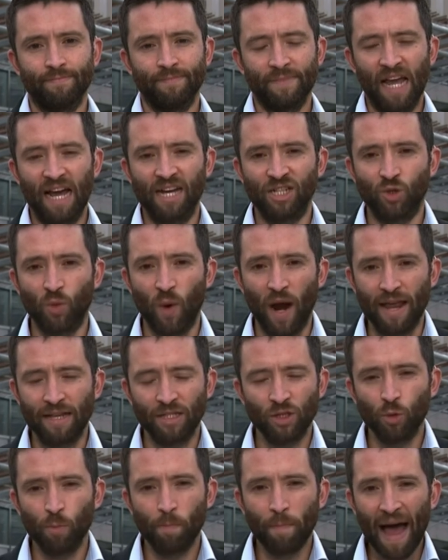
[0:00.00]
That's right.
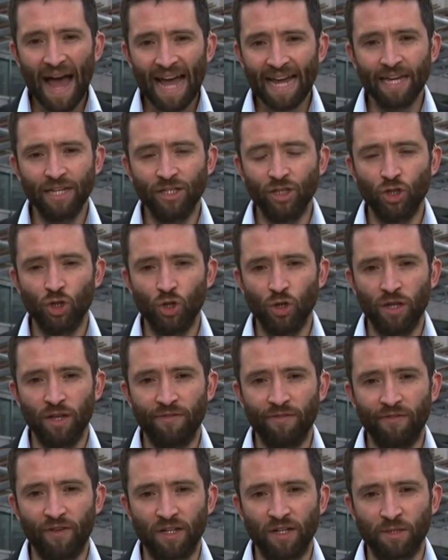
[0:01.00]
So back in June, the
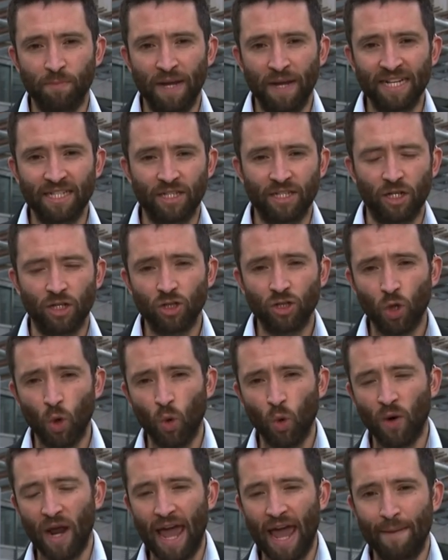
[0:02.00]
First Minister
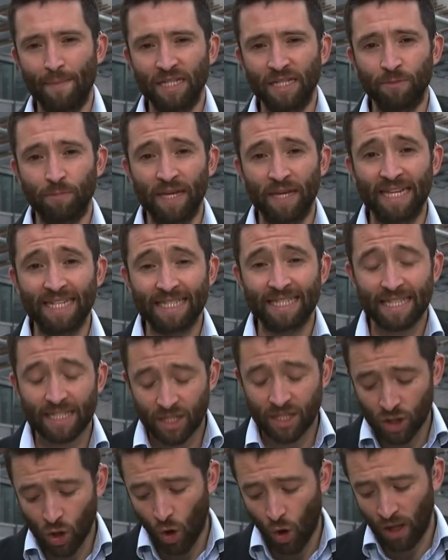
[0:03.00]
told MSPs that
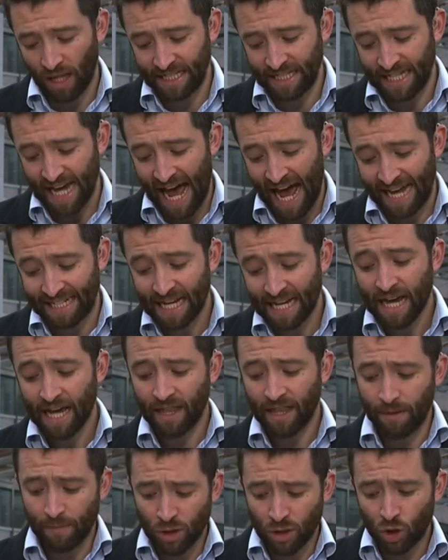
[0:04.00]
Scotland had
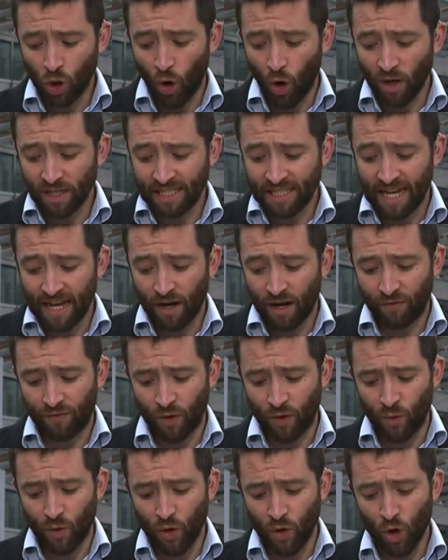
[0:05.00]
the majority of
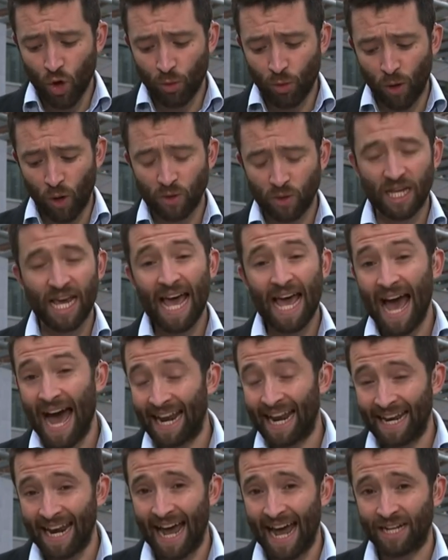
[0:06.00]
the renewables
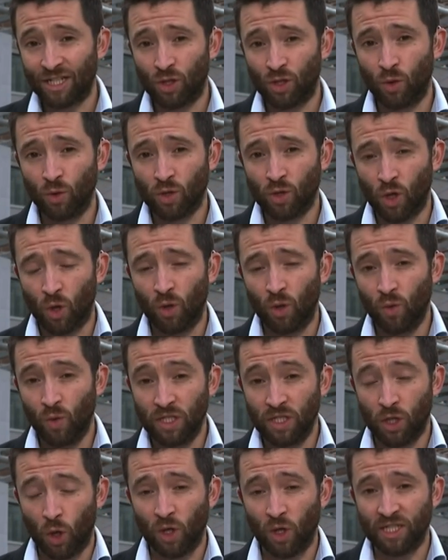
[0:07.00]
and natural
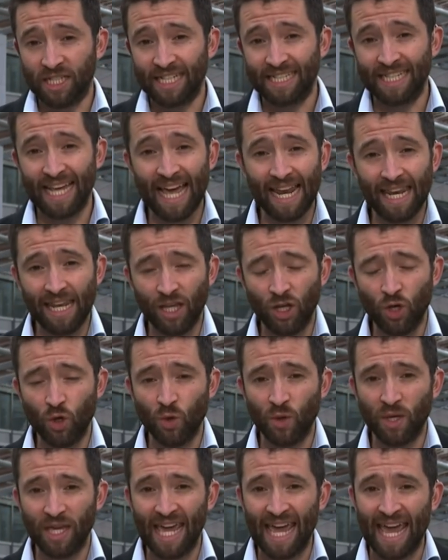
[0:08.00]
resources in the
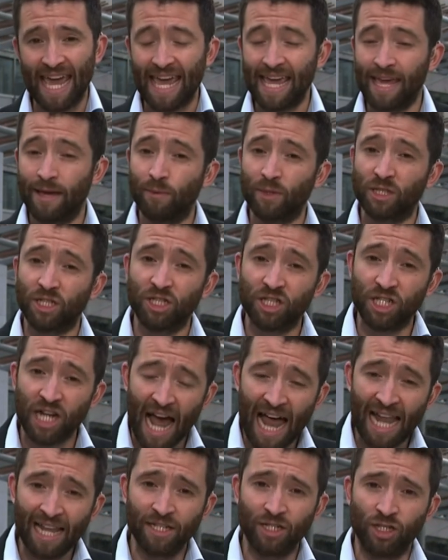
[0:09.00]
UK. He was
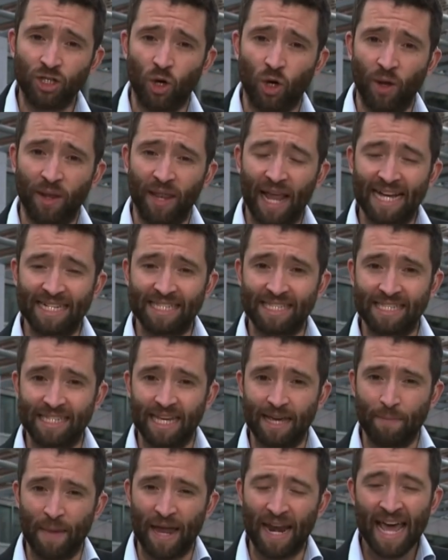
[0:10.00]
challenged on that
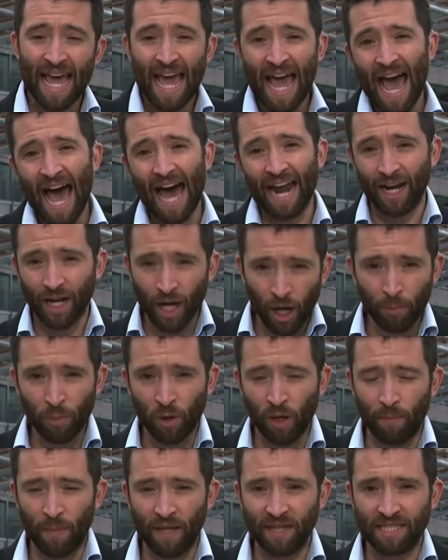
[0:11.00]
statement, and a
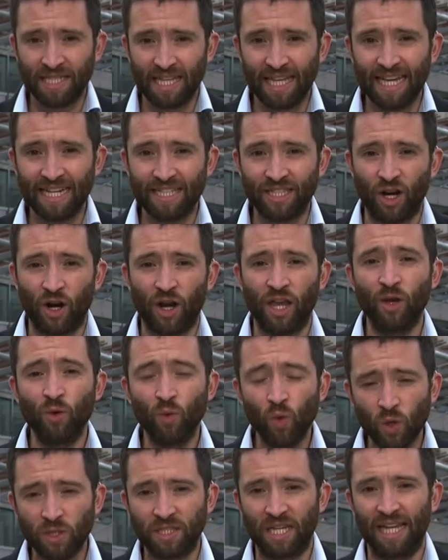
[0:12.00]
couple of months later, he
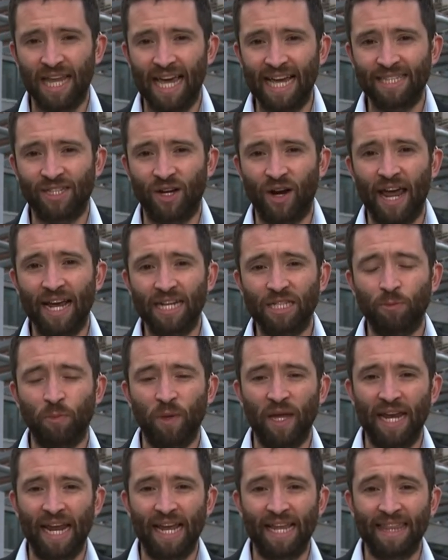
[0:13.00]
wrote a letter
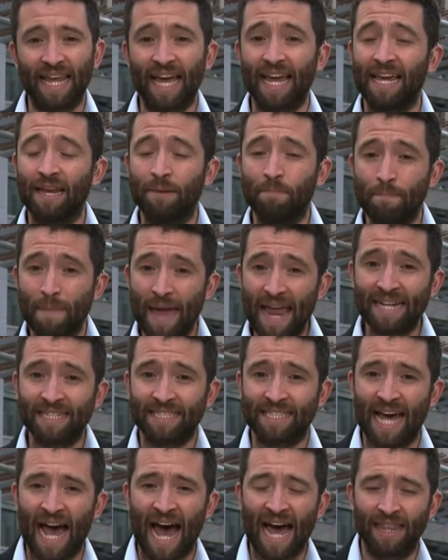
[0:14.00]
explaining that he'd meant
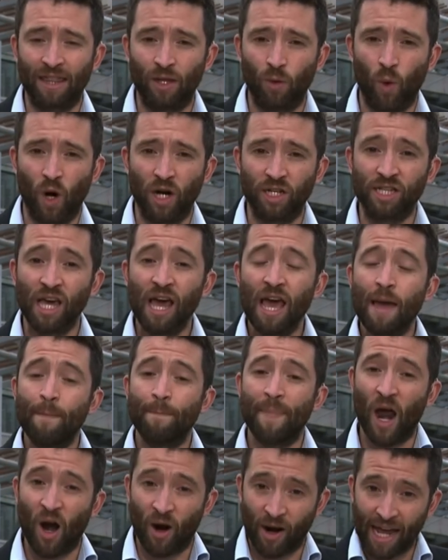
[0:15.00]
to add the words
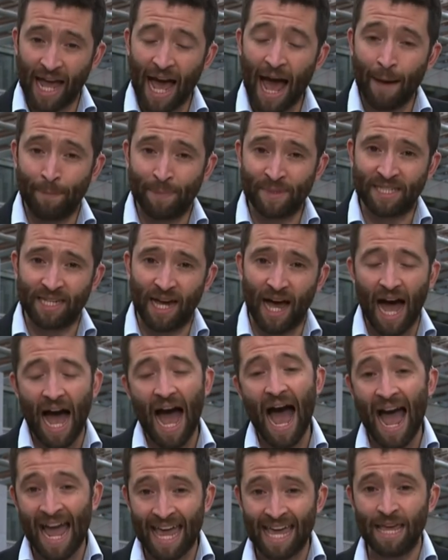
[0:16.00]
per capita,
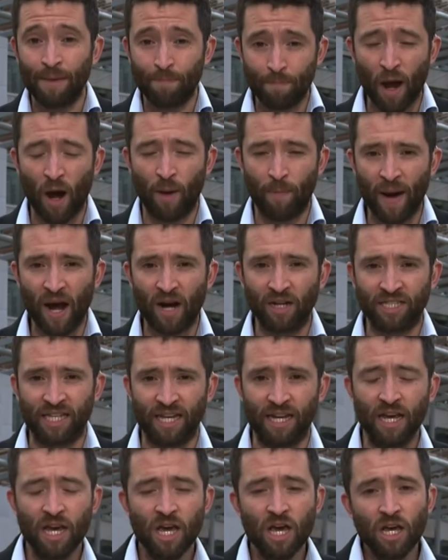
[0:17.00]
i.e. per
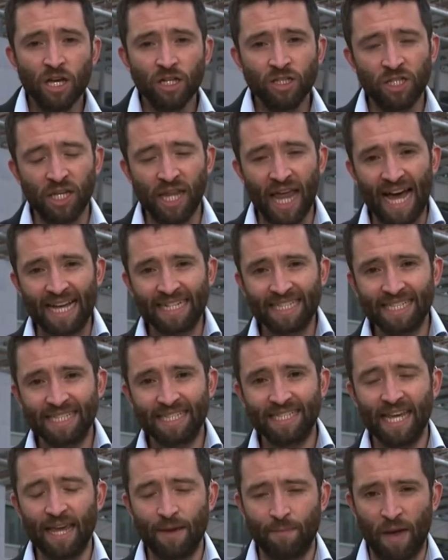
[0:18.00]
person, to that
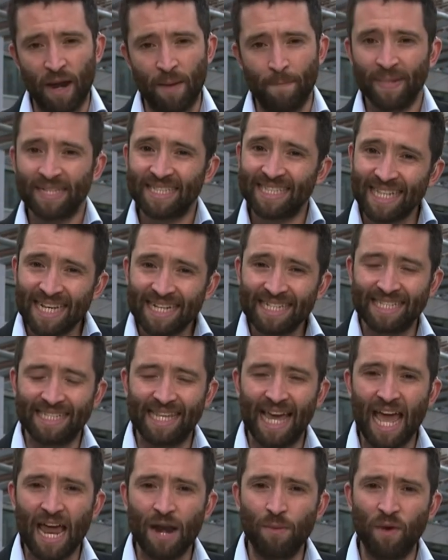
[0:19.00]
statement. But since
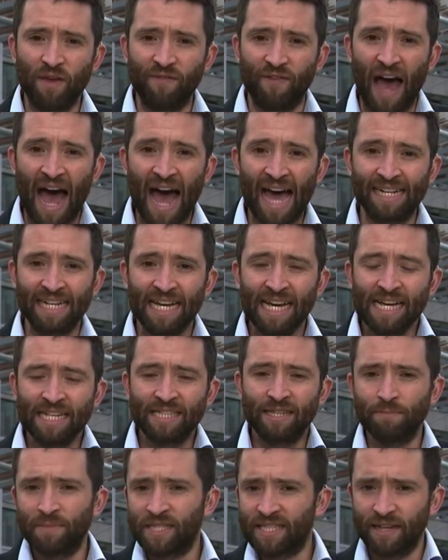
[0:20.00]
then, we've had
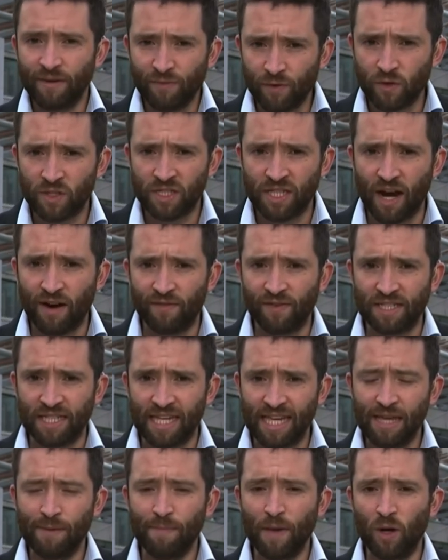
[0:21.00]
some civil service
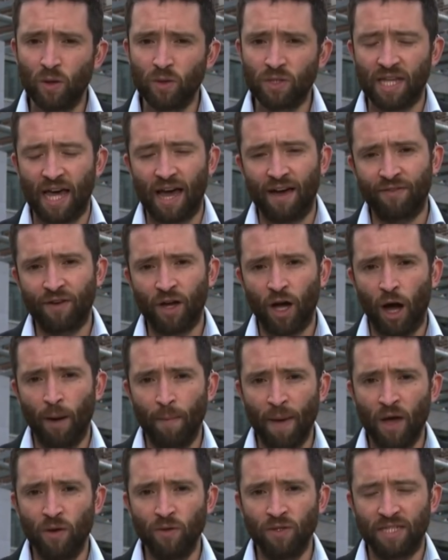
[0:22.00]
emails that have come
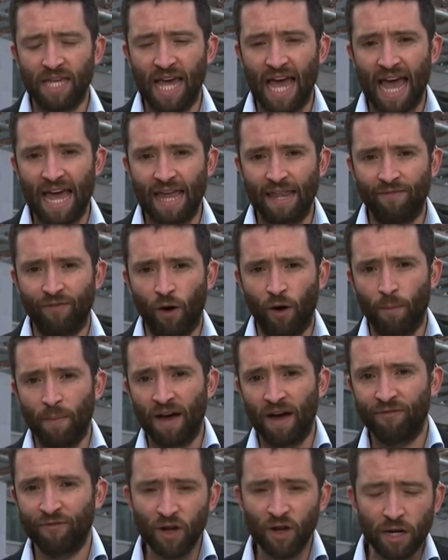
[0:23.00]
out from
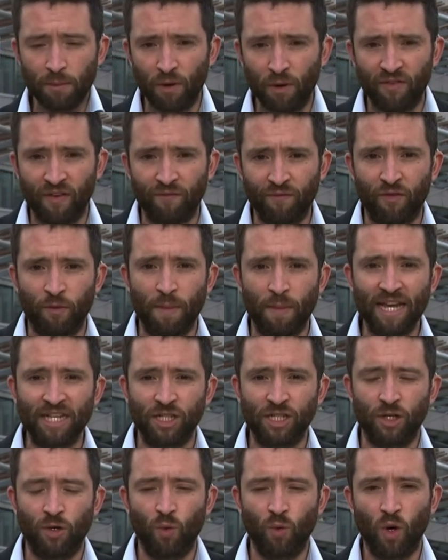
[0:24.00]
a freedom of
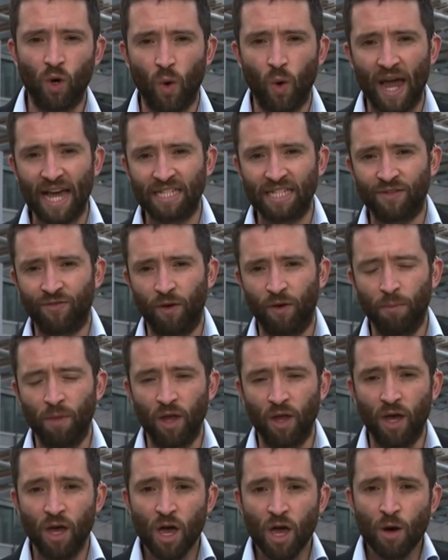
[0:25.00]
information request from
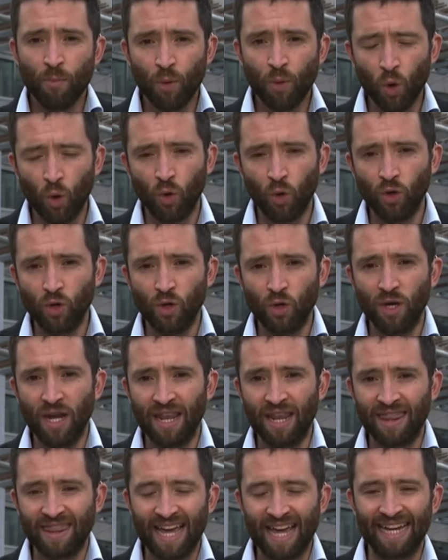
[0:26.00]
the
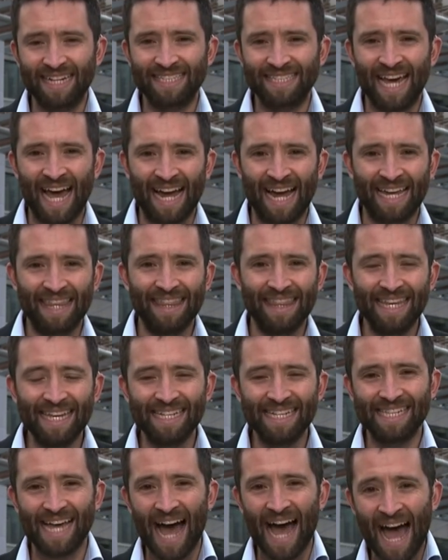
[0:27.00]
pro-union think tank
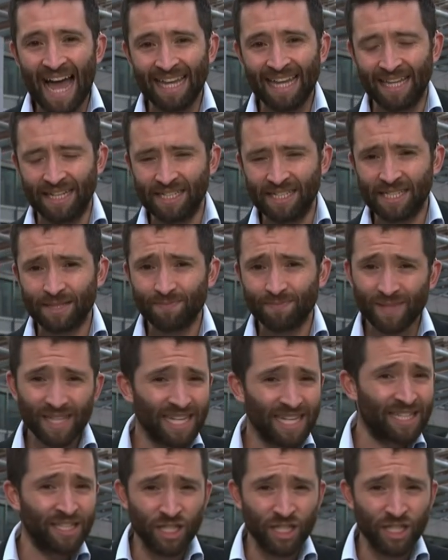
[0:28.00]
These Islands. The